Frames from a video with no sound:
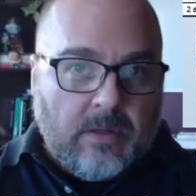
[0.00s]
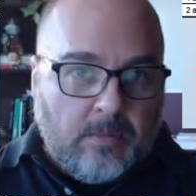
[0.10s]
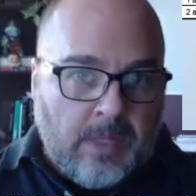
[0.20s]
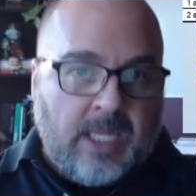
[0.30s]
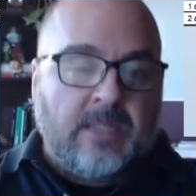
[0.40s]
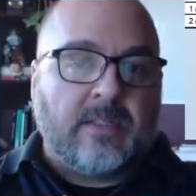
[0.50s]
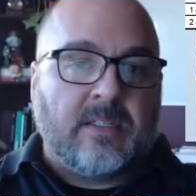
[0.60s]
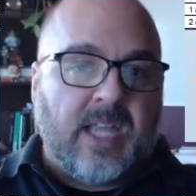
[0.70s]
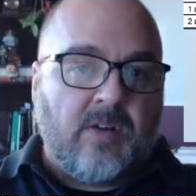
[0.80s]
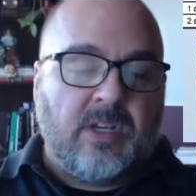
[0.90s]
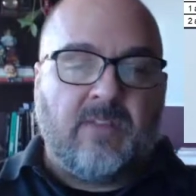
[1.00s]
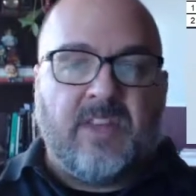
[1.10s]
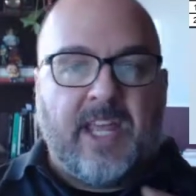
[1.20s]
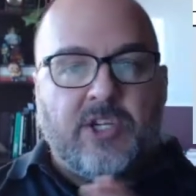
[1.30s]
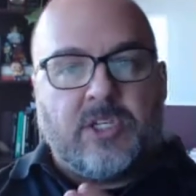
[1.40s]
means standard
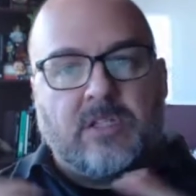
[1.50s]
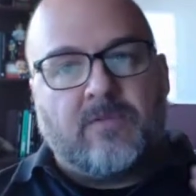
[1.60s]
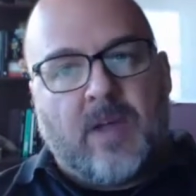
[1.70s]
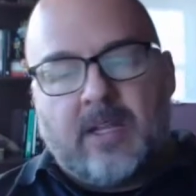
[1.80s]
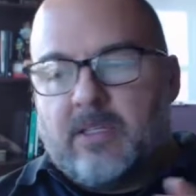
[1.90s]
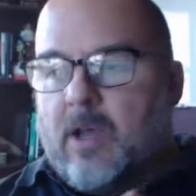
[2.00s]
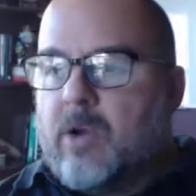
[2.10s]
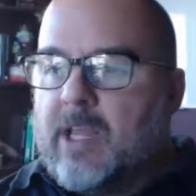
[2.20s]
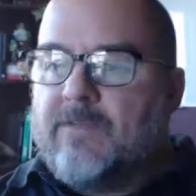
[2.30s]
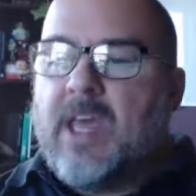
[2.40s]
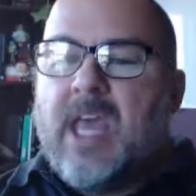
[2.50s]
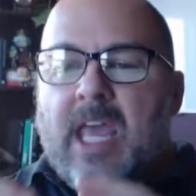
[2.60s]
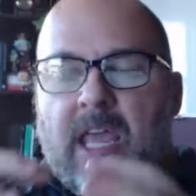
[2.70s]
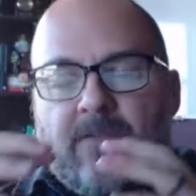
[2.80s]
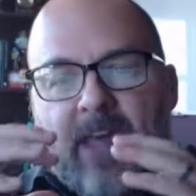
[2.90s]
deviations and finds out
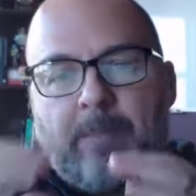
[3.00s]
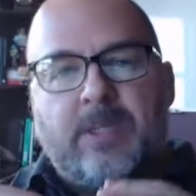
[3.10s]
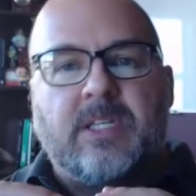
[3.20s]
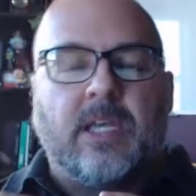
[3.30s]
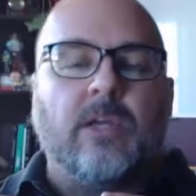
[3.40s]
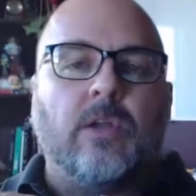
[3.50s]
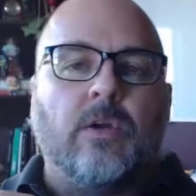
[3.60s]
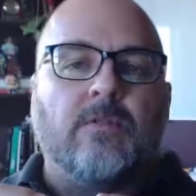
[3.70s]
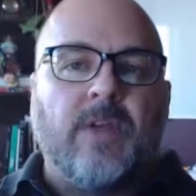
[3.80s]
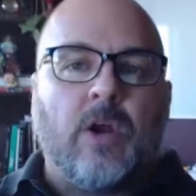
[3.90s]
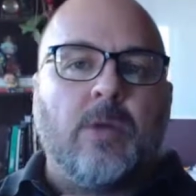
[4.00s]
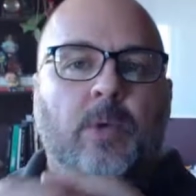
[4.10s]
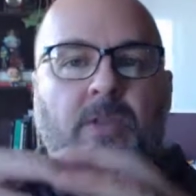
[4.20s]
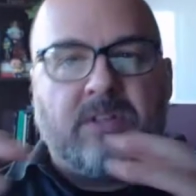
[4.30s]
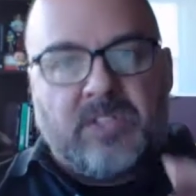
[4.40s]
if that particular
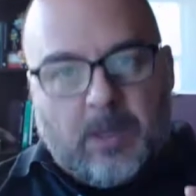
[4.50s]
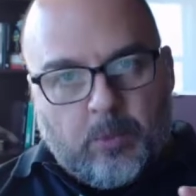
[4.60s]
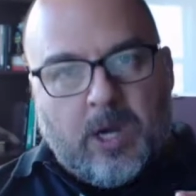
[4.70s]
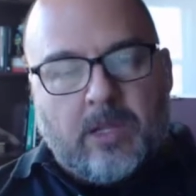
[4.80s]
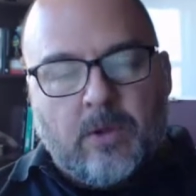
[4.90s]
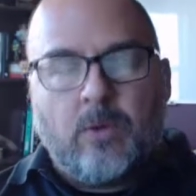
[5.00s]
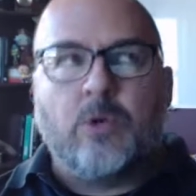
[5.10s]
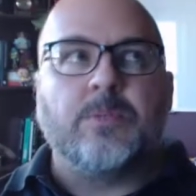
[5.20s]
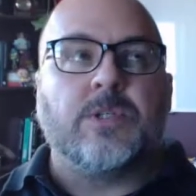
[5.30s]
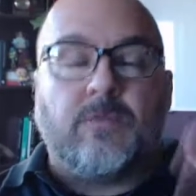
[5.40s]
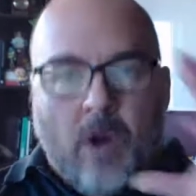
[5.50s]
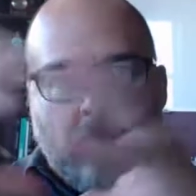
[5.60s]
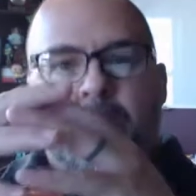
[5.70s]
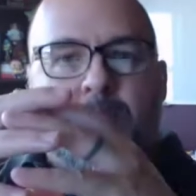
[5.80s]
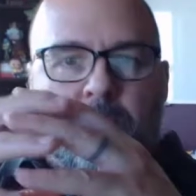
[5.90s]
variable that separated the groups
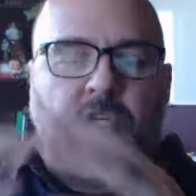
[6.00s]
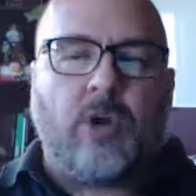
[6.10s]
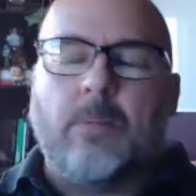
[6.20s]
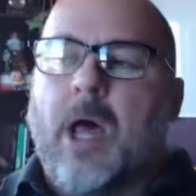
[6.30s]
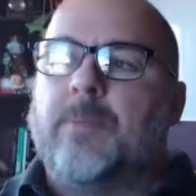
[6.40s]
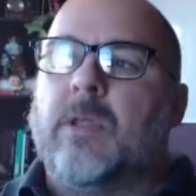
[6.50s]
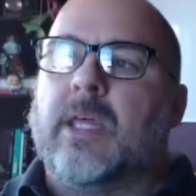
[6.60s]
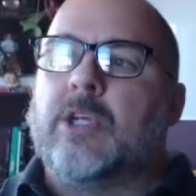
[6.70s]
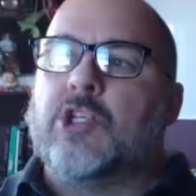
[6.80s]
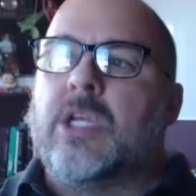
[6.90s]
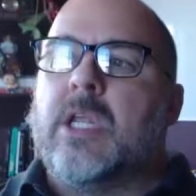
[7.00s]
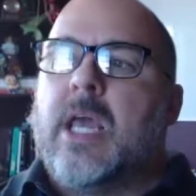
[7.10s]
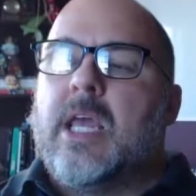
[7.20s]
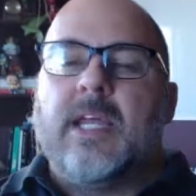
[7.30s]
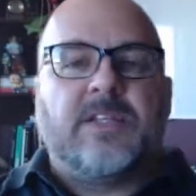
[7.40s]
from the general population
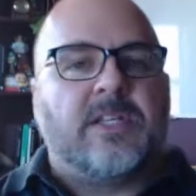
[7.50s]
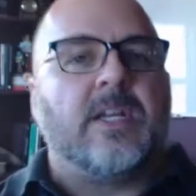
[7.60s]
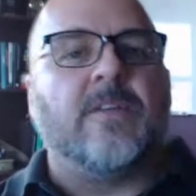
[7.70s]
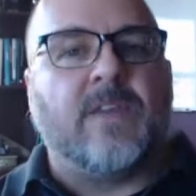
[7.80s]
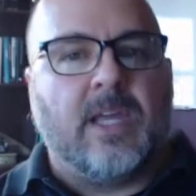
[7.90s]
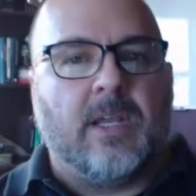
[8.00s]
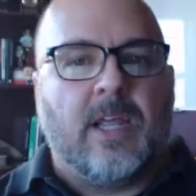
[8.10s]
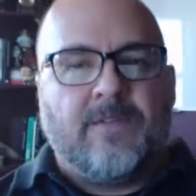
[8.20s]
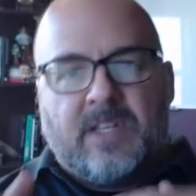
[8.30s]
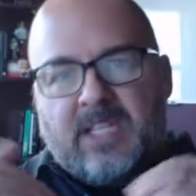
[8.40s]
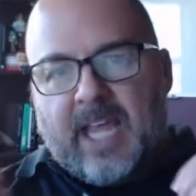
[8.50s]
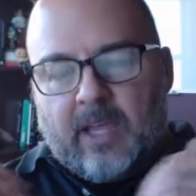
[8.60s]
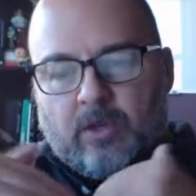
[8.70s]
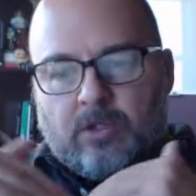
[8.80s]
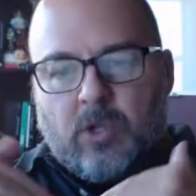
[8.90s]
is significant, if the
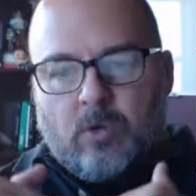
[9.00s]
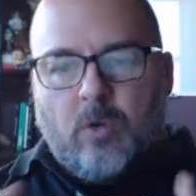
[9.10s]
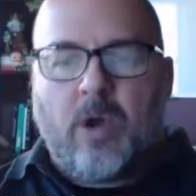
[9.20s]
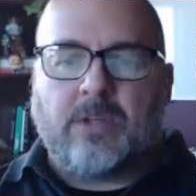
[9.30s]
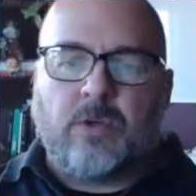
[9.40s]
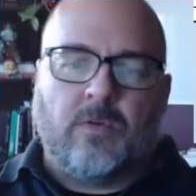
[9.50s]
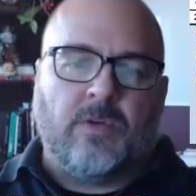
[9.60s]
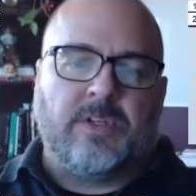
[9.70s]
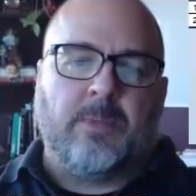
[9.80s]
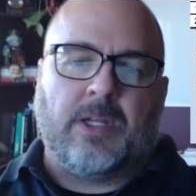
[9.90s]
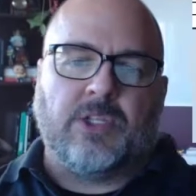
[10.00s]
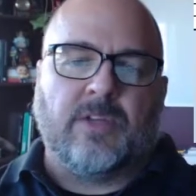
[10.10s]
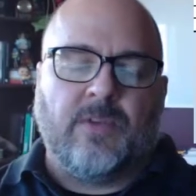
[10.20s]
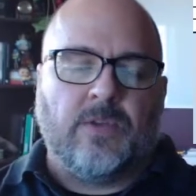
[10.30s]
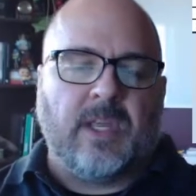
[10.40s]
tails don't cross over as much,
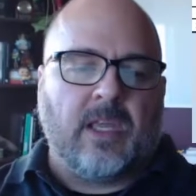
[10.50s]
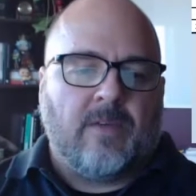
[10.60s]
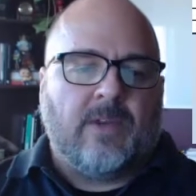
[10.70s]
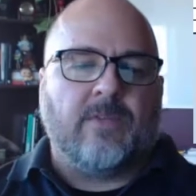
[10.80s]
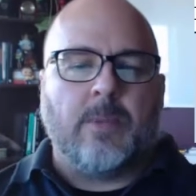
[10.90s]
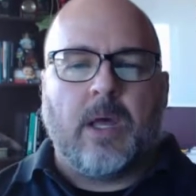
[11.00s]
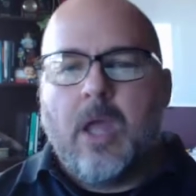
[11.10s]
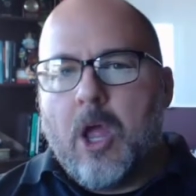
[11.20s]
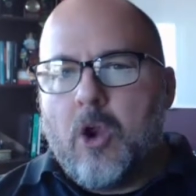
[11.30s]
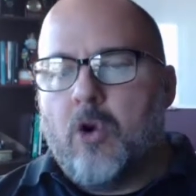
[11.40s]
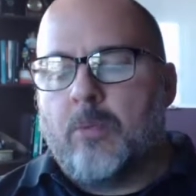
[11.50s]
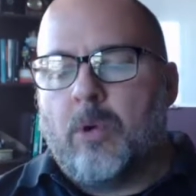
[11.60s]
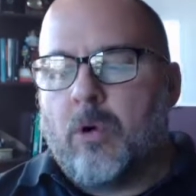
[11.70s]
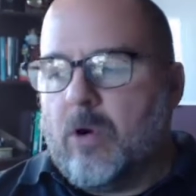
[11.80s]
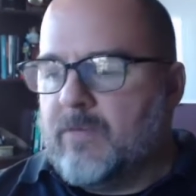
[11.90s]
if you're thinking of it from a
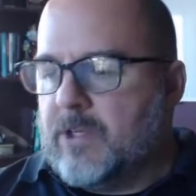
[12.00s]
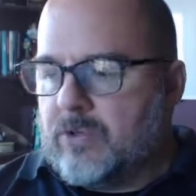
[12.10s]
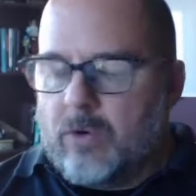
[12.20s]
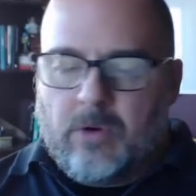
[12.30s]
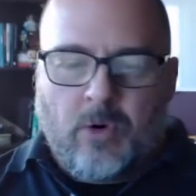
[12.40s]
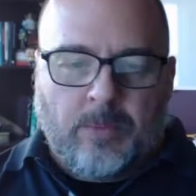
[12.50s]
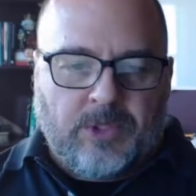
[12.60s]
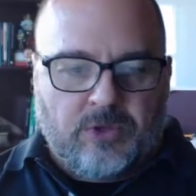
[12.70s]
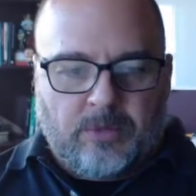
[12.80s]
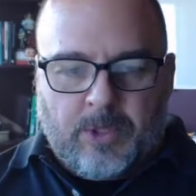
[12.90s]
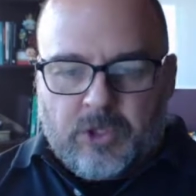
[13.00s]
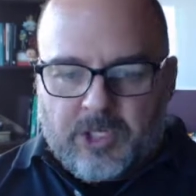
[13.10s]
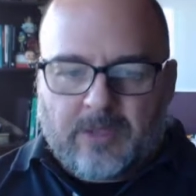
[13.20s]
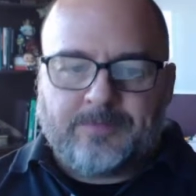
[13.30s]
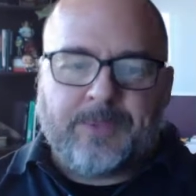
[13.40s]
normal curve or normal
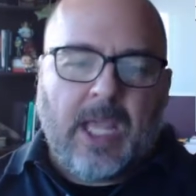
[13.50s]
distribution.